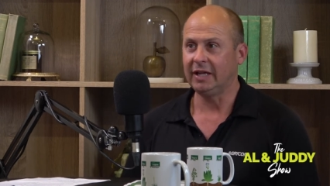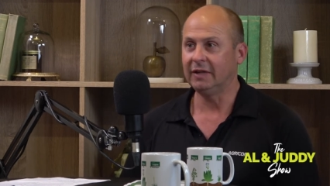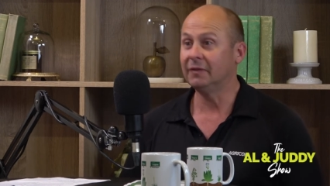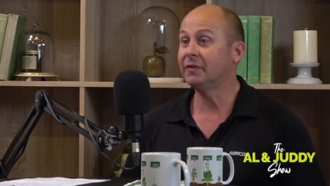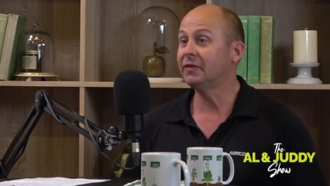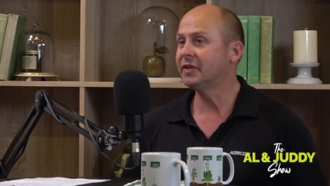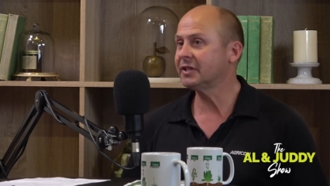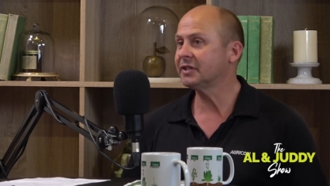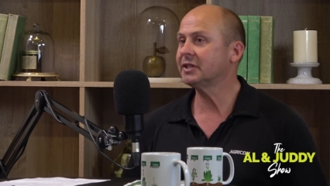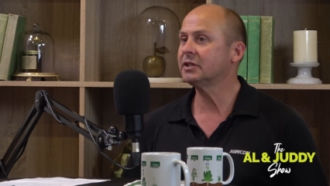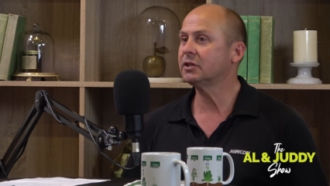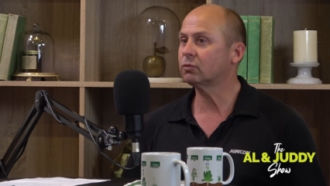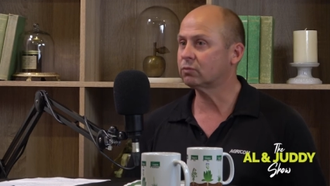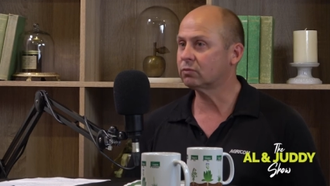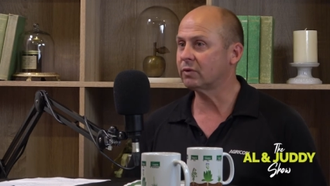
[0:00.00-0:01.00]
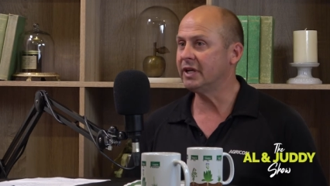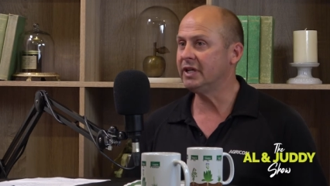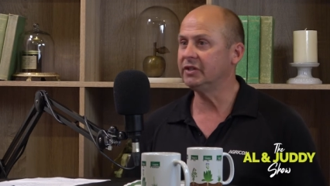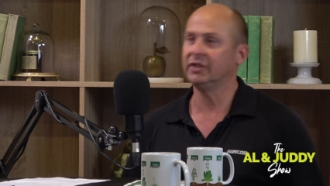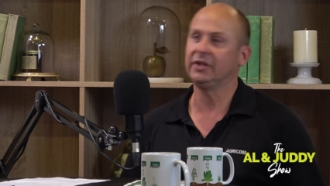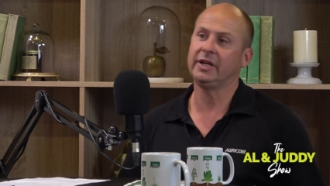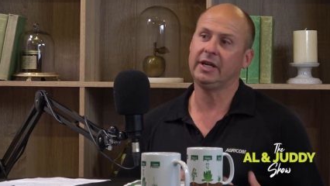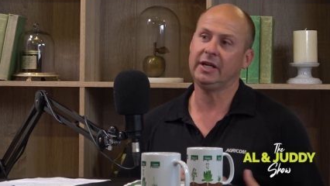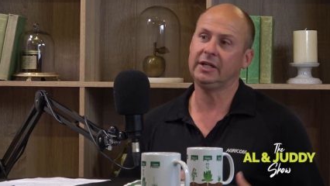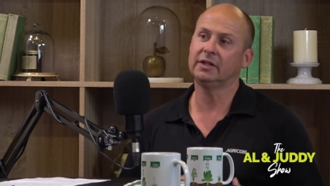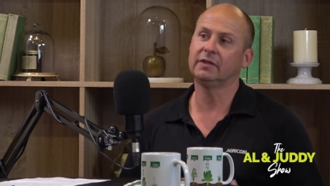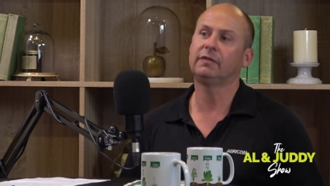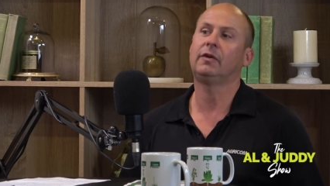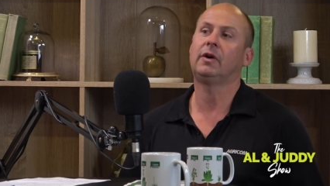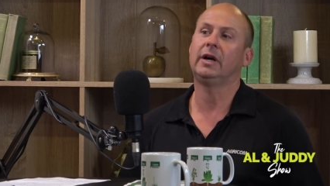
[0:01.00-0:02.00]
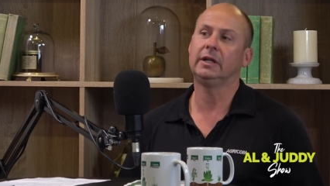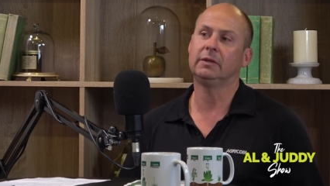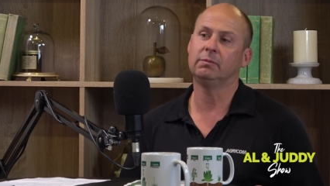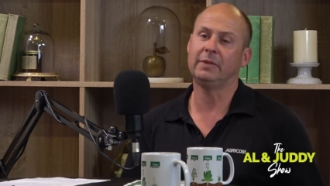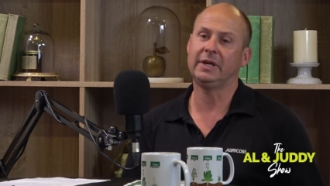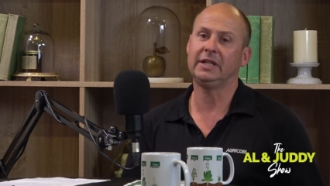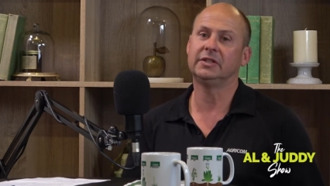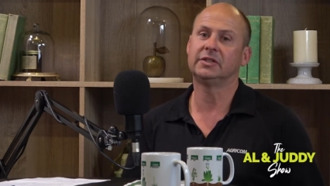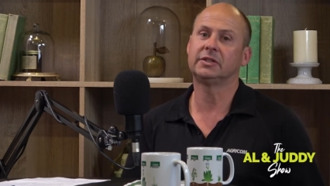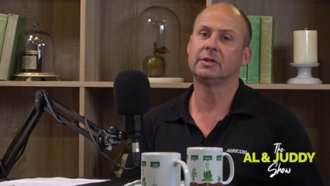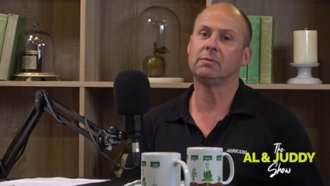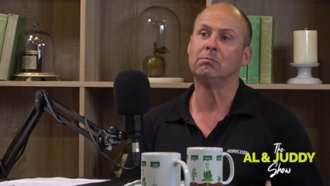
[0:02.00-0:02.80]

And this is the reason endophyte means